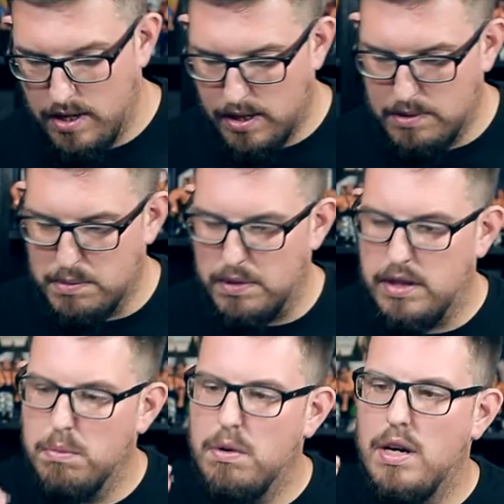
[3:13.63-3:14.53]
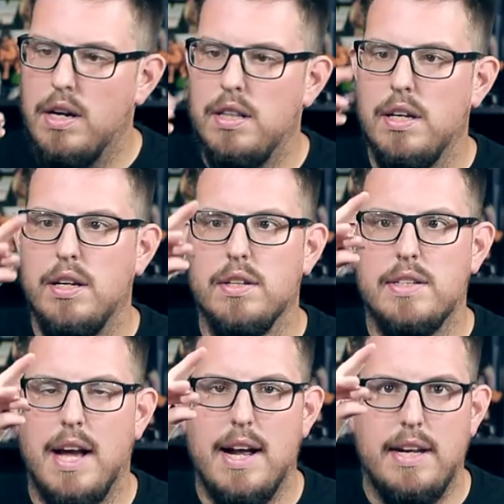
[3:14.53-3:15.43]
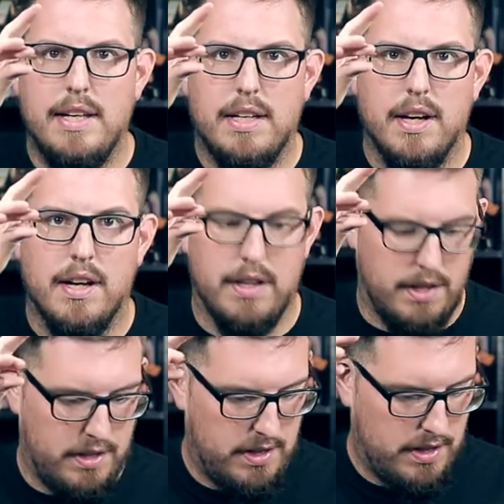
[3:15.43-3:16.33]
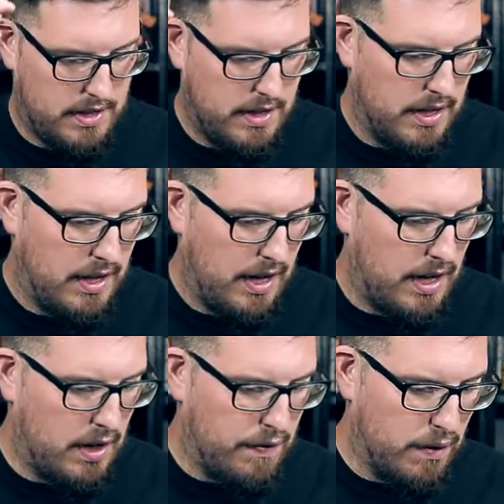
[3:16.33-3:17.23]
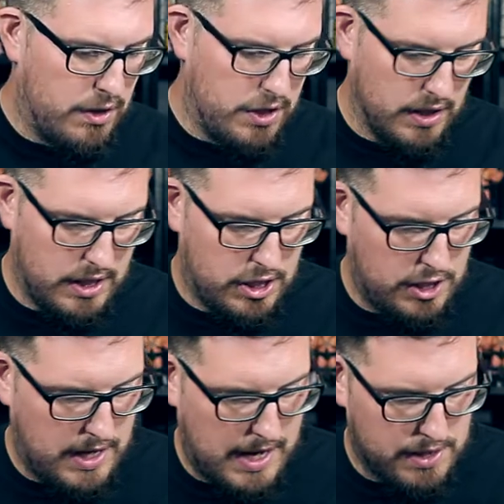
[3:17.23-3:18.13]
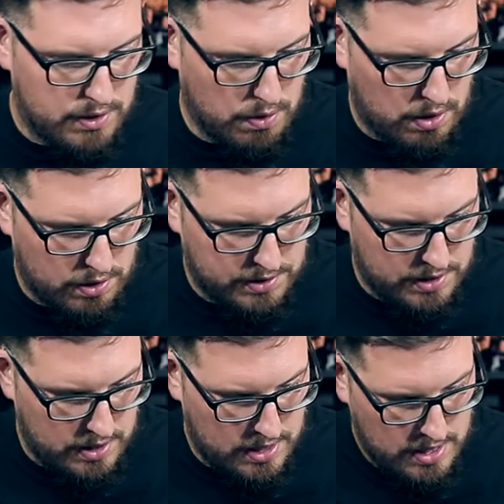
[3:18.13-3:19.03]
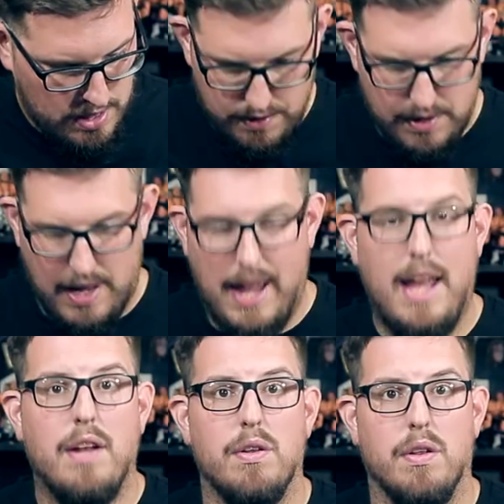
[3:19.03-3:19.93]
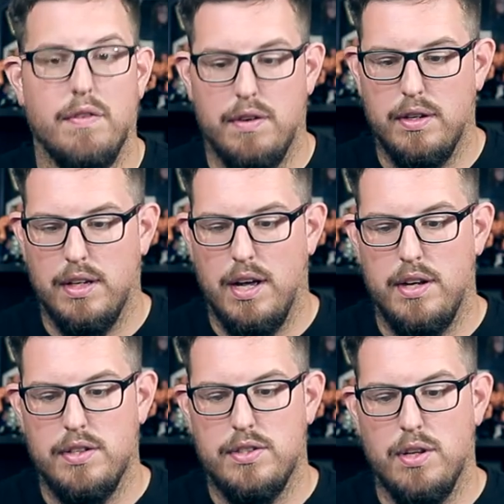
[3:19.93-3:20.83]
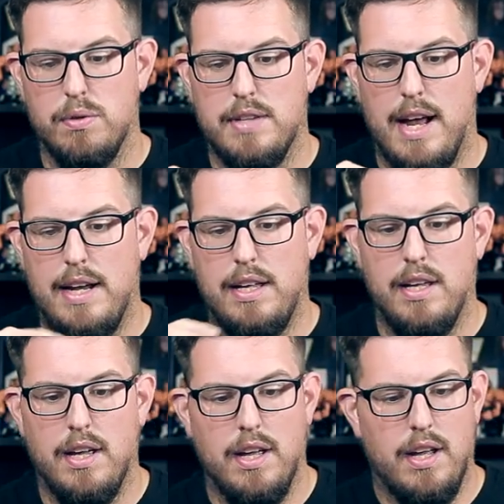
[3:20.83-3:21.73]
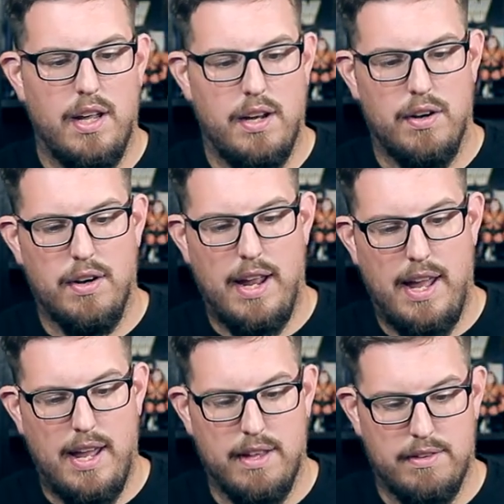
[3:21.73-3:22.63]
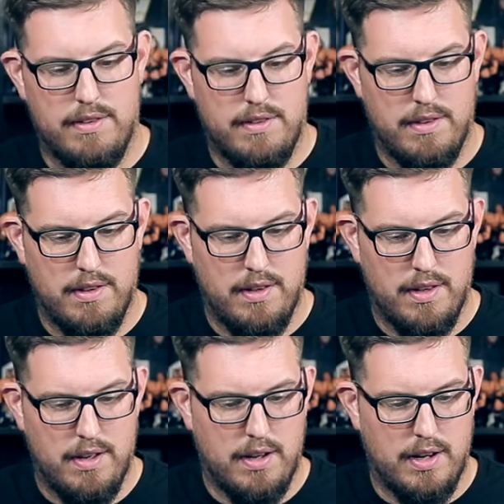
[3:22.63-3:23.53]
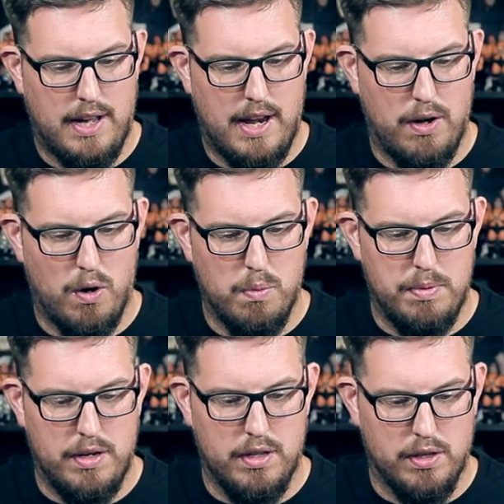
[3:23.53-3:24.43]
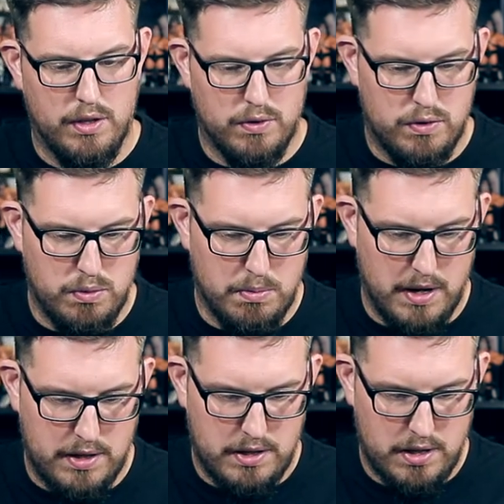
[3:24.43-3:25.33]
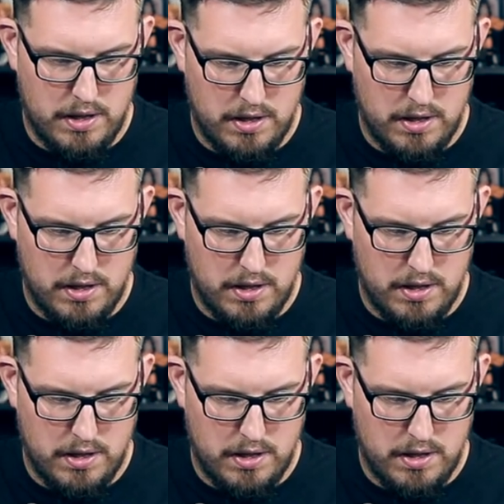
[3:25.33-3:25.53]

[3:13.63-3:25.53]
Comes with one little tiny gun. And unfortunately, she has no holster. The handle of her gun is so tiny, and her hands are kind of open a little too much.